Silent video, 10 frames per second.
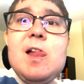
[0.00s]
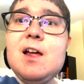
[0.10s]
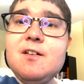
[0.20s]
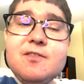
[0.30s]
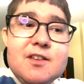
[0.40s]

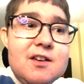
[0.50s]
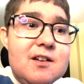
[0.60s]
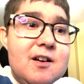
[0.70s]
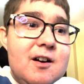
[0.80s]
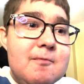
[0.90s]
and
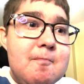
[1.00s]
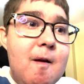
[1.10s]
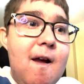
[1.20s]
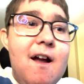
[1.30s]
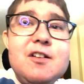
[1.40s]
then um,
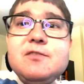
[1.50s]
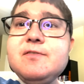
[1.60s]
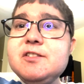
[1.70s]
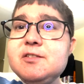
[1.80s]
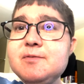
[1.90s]

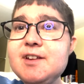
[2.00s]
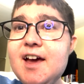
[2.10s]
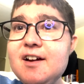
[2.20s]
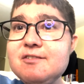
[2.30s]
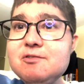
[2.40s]
defensive
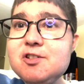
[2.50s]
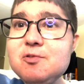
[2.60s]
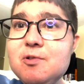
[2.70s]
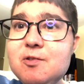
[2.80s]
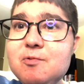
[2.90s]
tackle
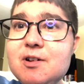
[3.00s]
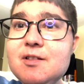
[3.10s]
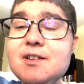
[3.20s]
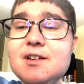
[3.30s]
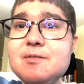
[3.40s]
Jordan
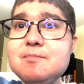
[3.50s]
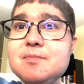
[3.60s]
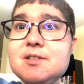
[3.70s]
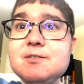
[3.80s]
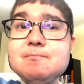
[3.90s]
Williams.